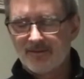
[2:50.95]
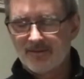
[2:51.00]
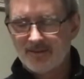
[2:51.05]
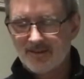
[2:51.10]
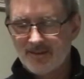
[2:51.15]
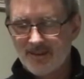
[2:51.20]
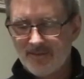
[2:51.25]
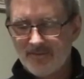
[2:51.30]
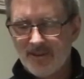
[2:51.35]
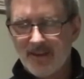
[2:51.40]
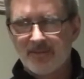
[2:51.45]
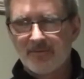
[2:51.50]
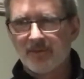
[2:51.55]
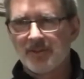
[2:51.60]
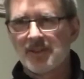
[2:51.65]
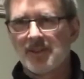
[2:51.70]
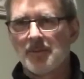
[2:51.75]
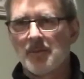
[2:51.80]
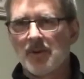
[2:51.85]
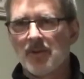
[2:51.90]
leave that for
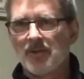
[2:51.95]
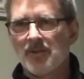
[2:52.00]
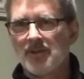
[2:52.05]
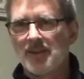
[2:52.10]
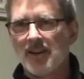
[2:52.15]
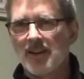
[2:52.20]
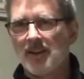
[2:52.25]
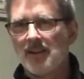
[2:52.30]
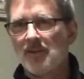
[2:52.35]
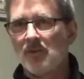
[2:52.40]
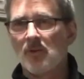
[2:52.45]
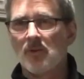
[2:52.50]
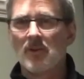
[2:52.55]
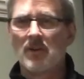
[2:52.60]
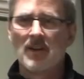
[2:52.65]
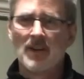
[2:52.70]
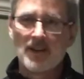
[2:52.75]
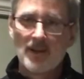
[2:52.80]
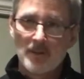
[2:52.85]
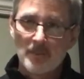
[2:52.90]
some other day, or
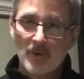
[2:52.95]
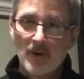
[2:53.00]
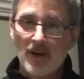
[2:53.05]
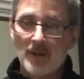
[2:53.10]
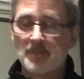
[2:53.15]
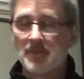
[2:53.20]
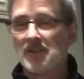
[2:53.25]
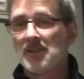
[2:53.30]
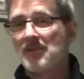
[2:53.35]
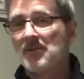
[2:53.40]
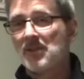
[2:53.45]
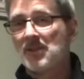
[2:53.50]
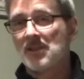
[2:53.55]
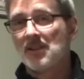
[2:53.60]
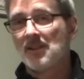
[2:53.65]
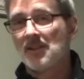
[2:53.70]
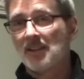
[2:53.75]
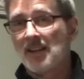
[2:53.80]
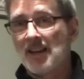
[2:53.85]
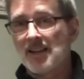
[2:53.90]
perhaps leave it to
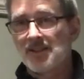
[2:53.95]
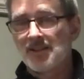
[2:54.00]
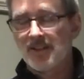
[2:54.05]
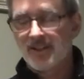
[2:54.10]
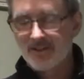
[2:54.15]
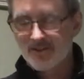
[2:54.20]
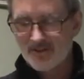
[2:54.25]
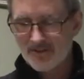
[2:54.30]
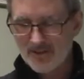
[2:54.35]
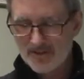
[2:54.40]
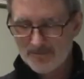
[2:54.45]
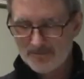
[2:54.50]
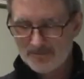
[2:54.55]
the last century.